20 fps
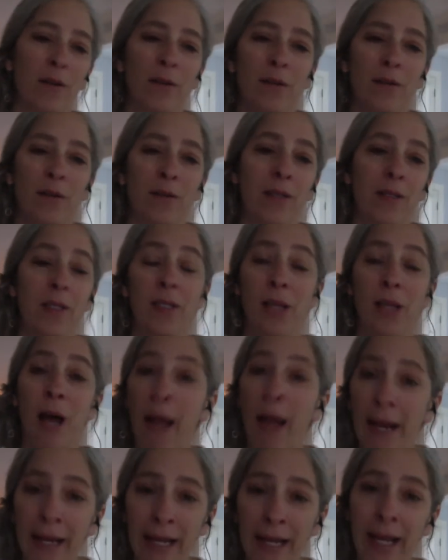
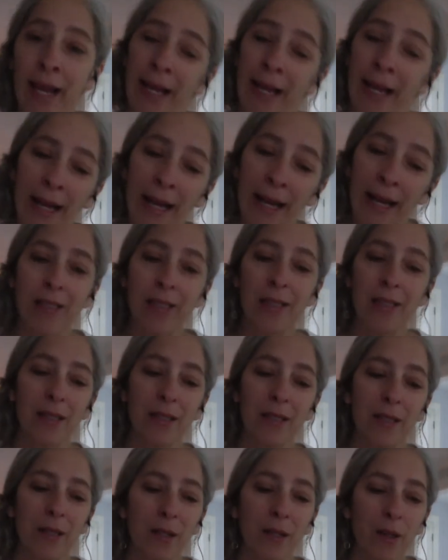society, I guess,
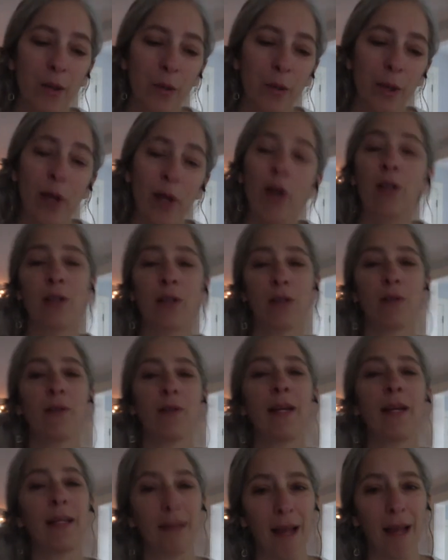we also
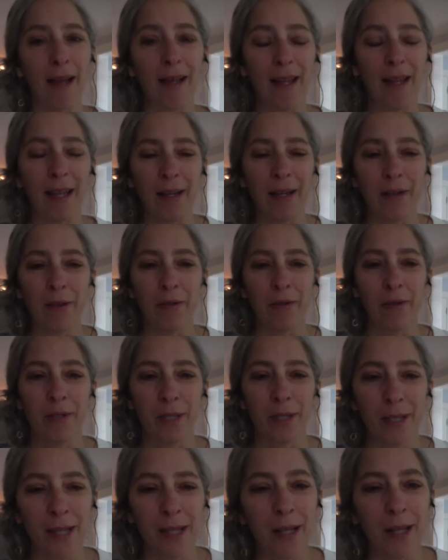light that candle
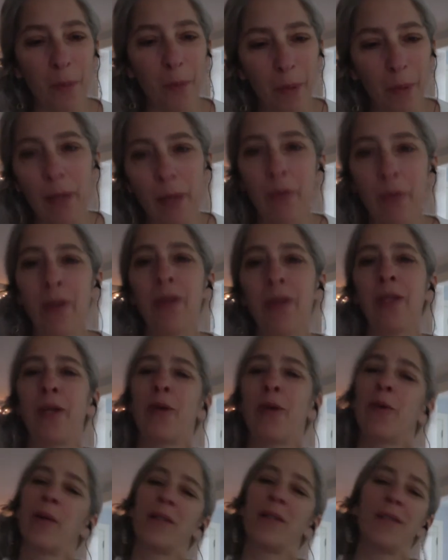to celebrate with
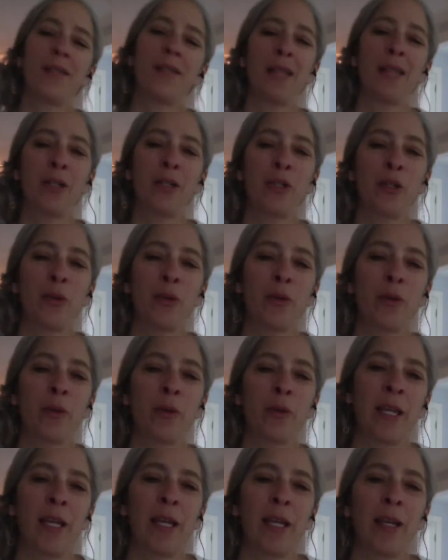you and send you
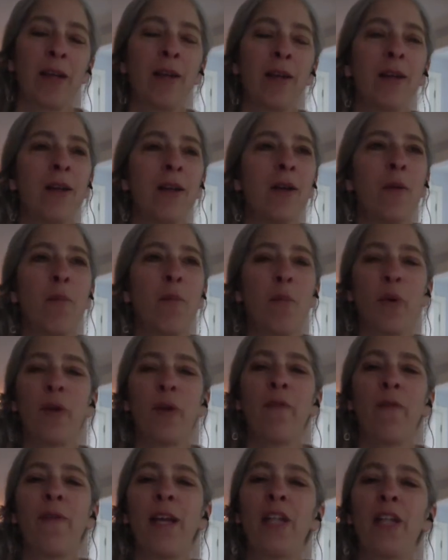the
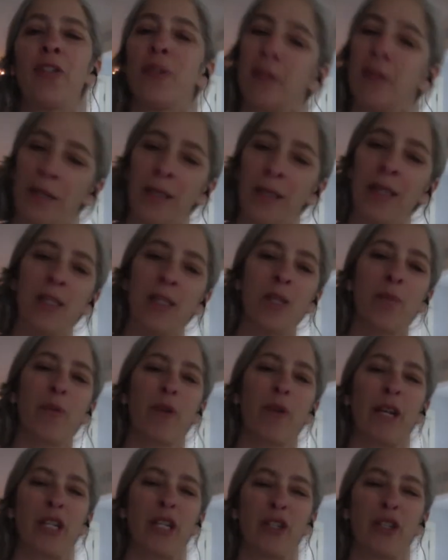motivation and
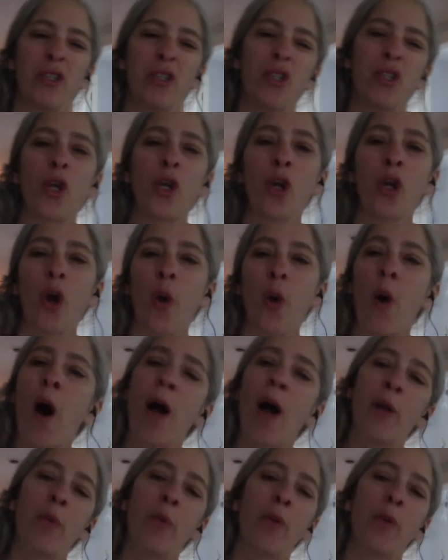inspiration to go
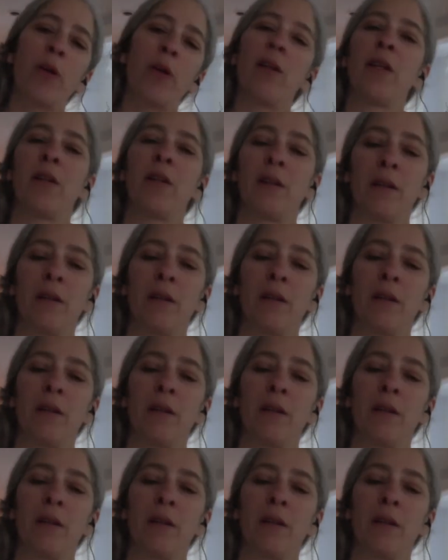onward and,